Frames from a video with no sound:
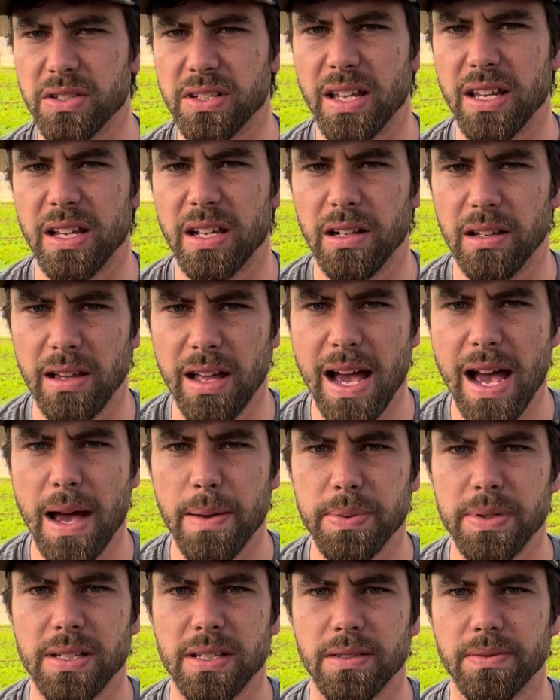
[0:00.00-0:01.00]
They
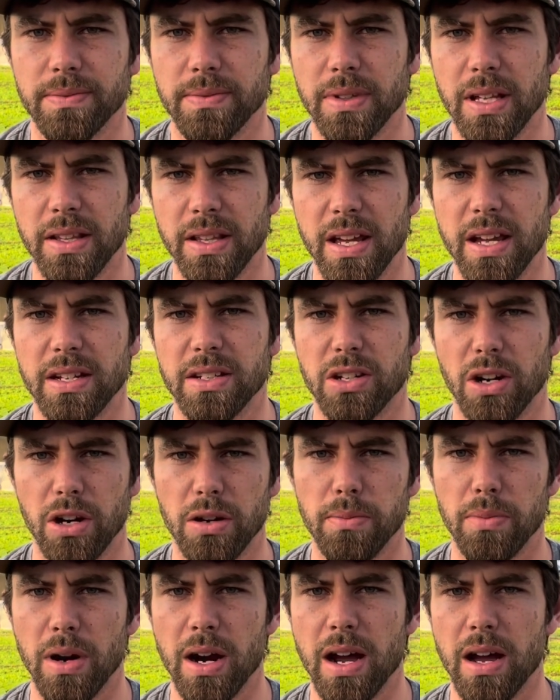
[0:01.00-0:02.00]
collapse and they
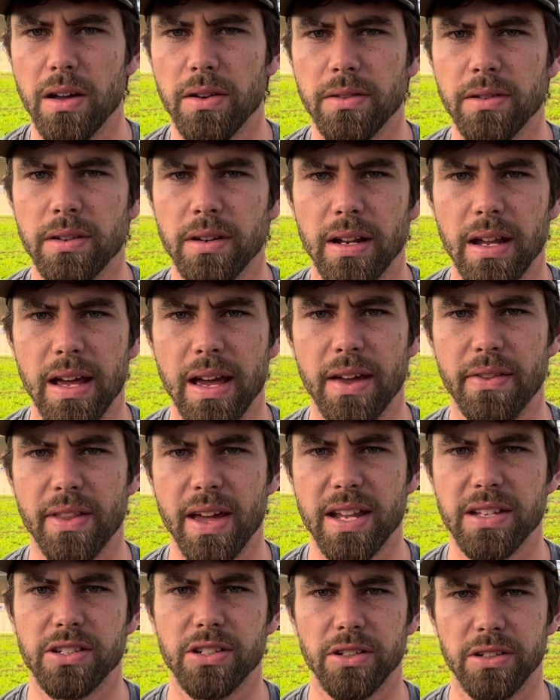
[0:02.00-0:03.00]
turn brown, and
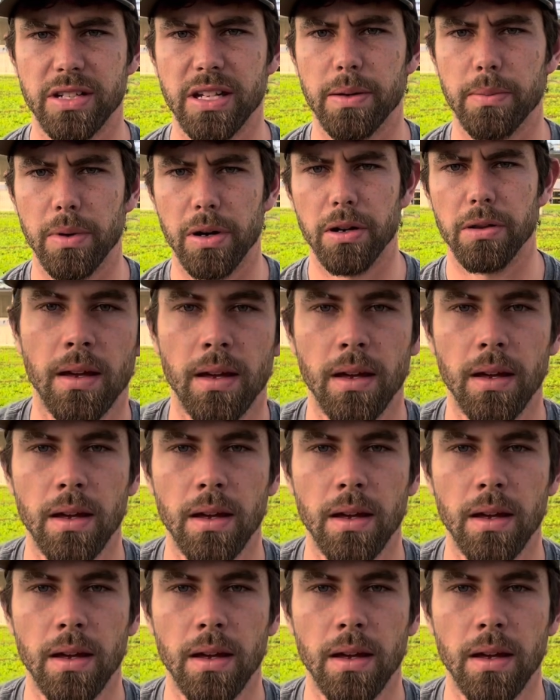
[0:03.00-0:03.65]
that's your tip burn.